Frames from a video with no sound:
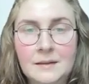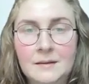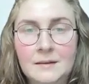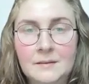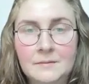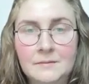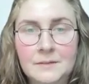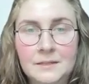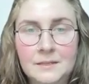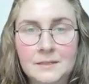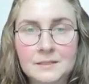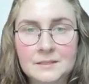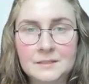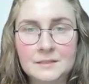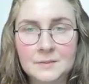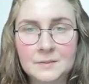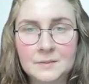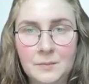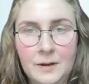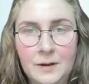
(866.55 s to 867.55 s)
And if there is
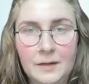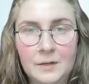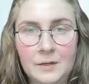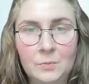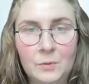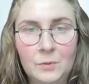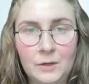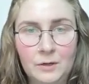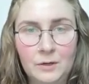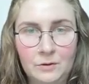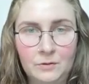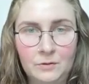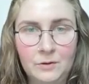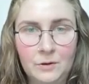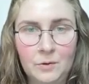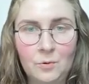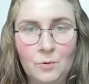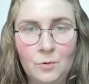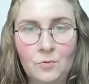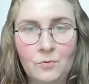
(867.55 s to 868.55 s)
demand, we could
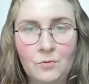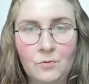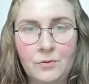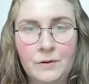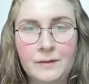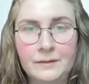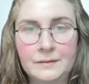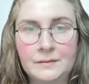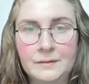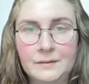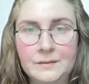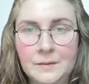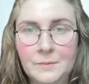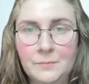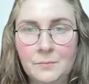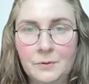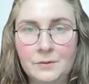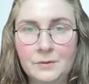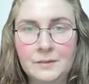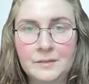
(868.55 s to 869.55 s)
go over it at
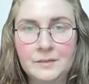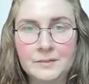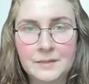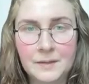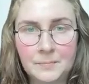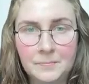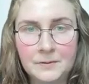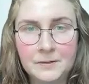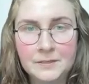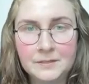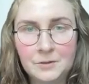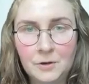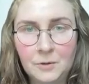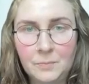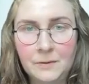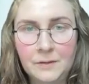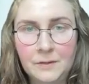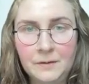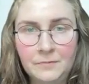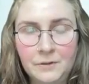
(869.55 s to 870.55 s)
some point in a separate
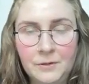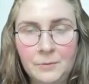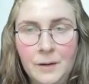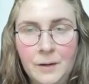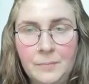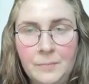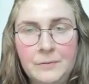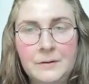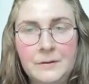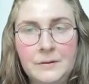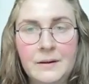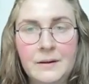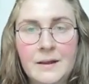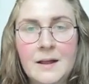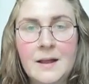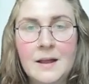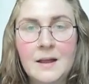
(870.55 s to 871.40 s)
topic for the webinar.